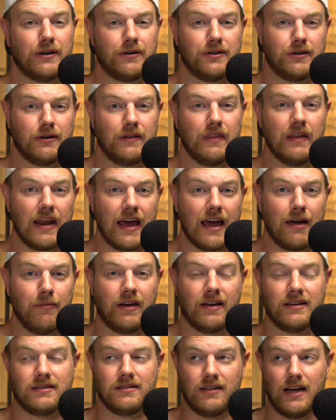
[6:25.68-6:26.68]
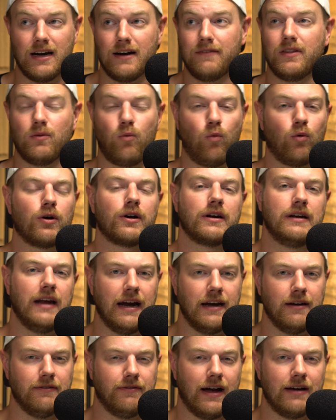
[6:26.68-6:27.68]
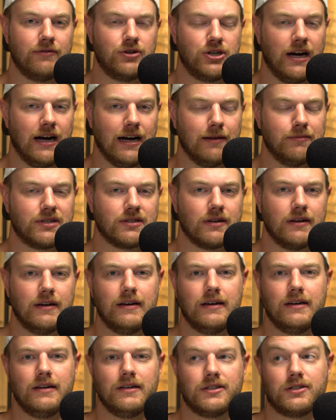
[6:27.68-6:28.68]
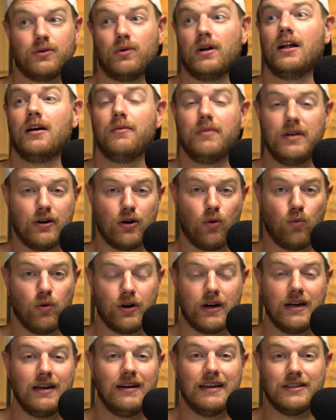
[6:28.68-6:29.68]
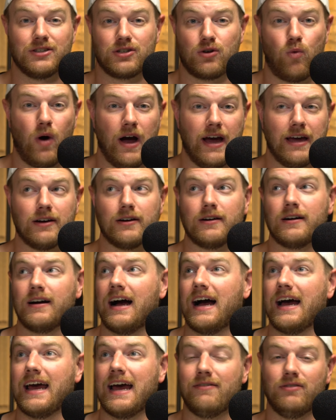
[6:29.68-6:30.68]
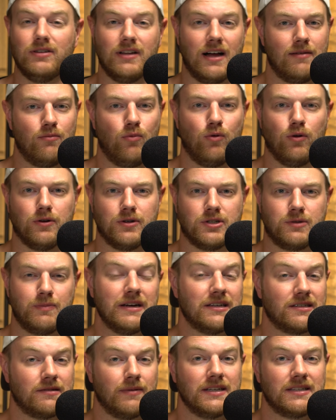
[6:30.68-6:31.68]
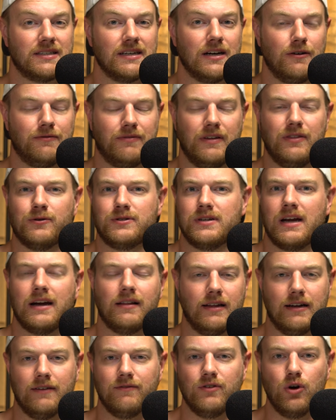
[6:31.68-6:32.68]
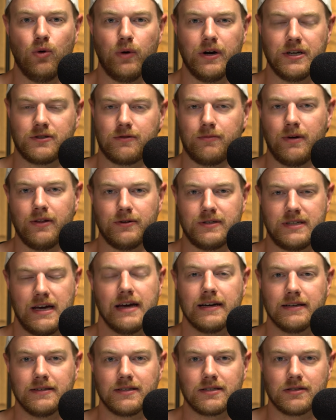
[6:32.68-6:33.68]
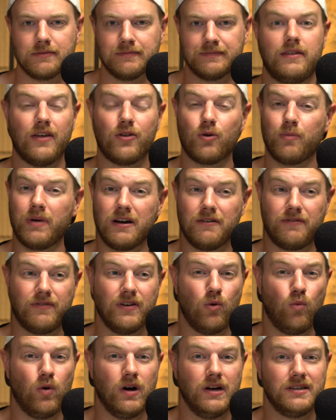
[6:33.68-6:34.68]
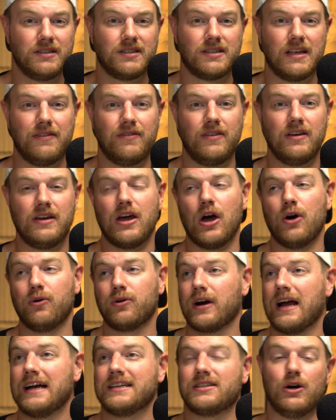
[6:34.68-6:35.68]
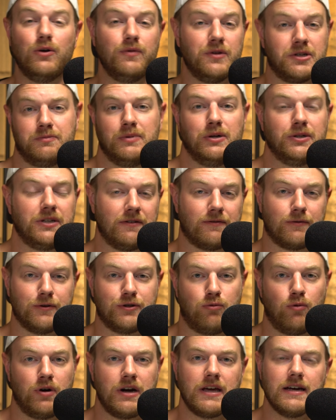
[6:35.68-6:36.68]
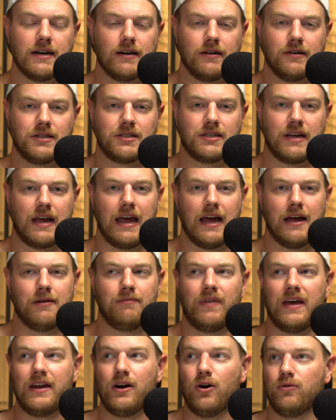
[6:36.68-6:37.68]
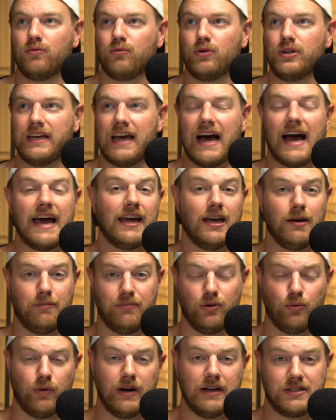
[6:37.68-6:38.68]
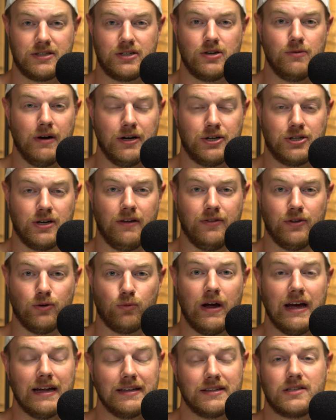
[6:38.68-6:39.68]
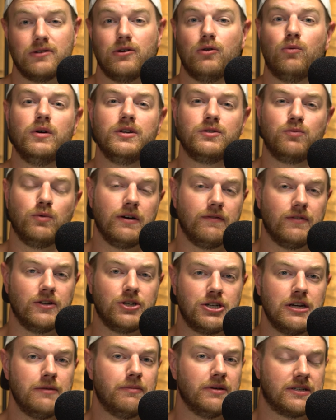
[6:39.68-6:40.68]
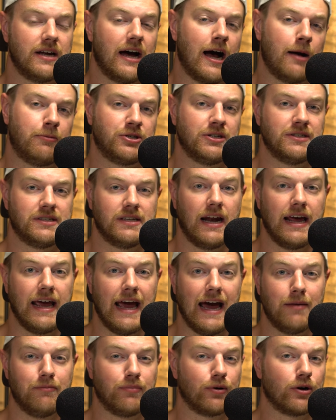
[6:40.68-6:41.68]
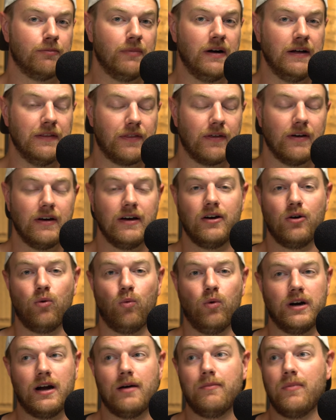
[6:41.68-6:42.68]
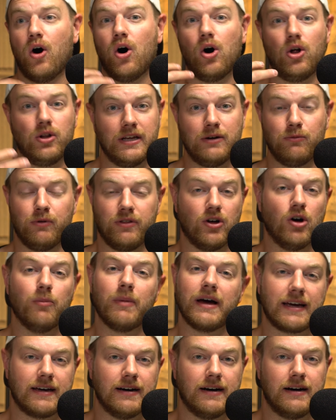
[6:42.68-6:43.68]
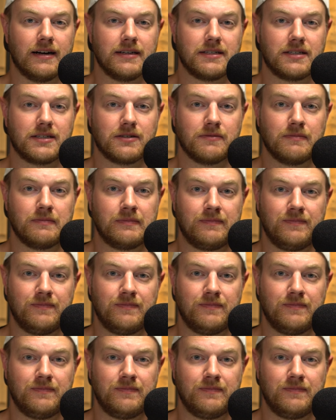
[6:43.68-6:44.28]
here during the day because a lot of them work 9-to-5 jobs. So while I'm here working, it's quieter. I have a lot more space to myself and there's not a lot of noise from other tenants. The other benefit was that the owner has owned this building for 20 years and they don't really hike up the rates too much on the rent. So it was one of the cheapest options that I had per month when I'm all in with all my costs.